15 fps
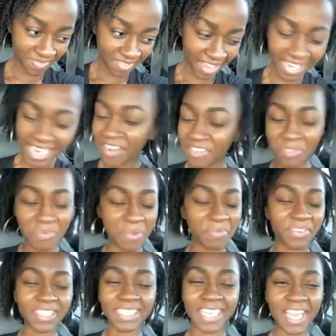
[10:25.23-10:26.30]
I can't remember
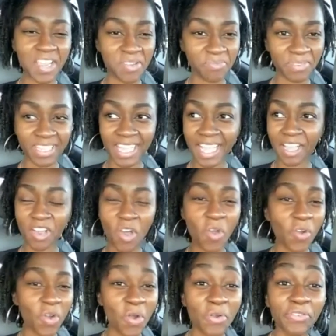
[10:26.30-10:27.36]
his name, but like
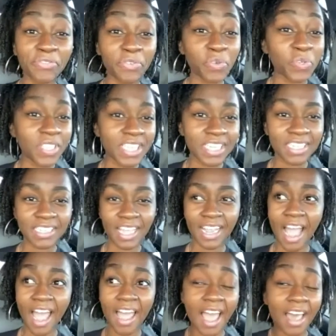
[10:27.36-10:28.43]
Coco and Foolish, like
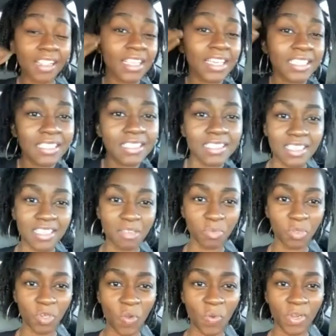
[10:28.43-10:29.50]
I listened to them
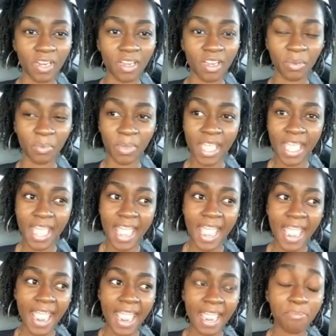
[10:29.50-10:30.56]
growing up.
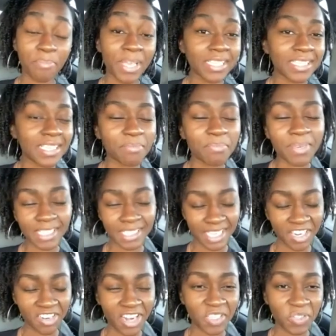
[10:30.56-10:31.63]
And Big
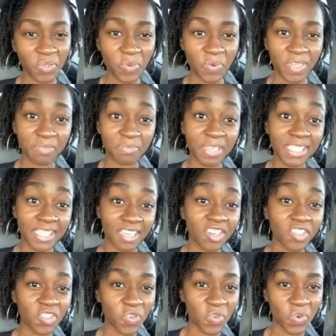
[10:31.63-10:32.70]
Tigger, that's who it was. Big
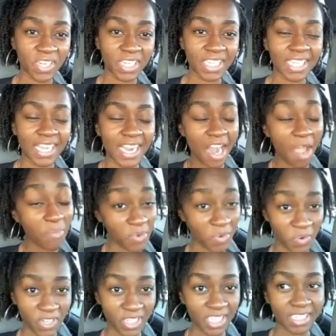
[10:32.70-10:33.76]
Tigger's a core DJ, and I'm a
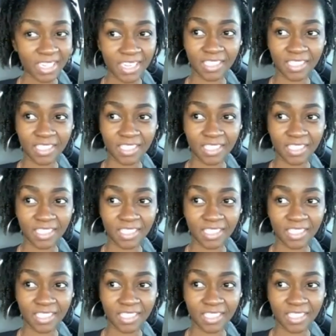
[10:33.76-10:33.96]
core DJ.